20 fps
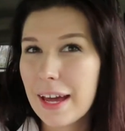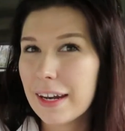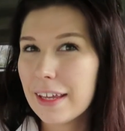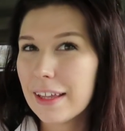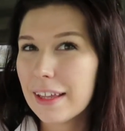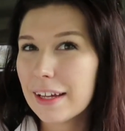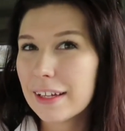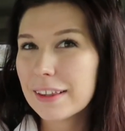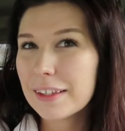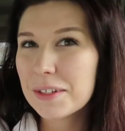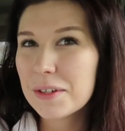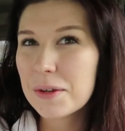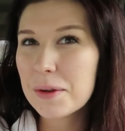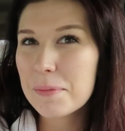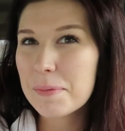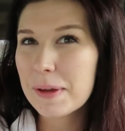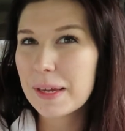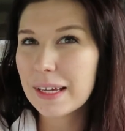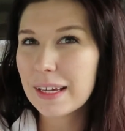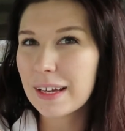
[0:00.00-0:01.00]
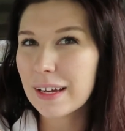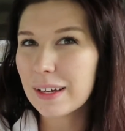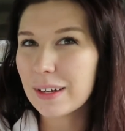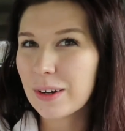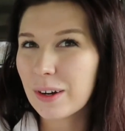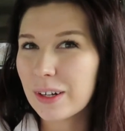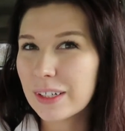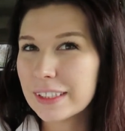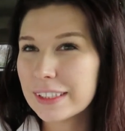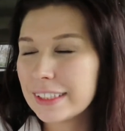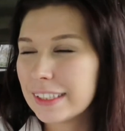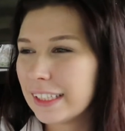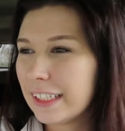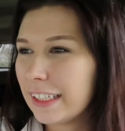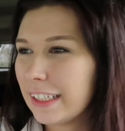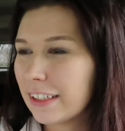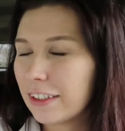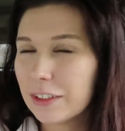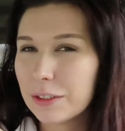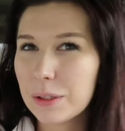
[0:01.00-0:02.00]
How do you like the new pink car
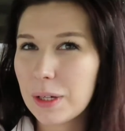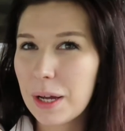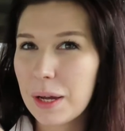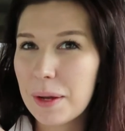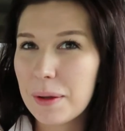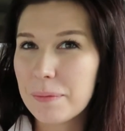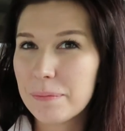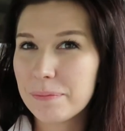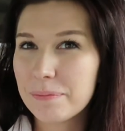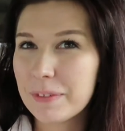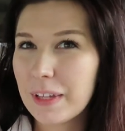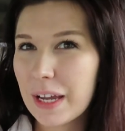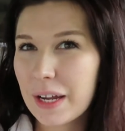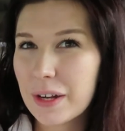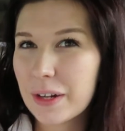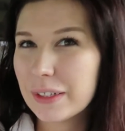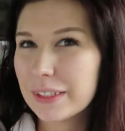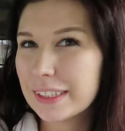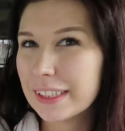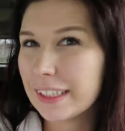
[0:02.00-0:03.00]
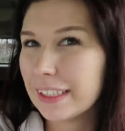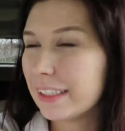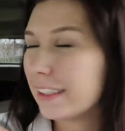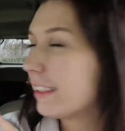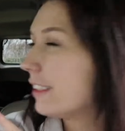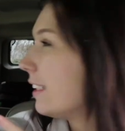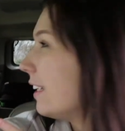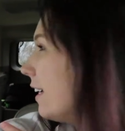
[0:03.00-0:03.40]
seat? Or yeah, car seat.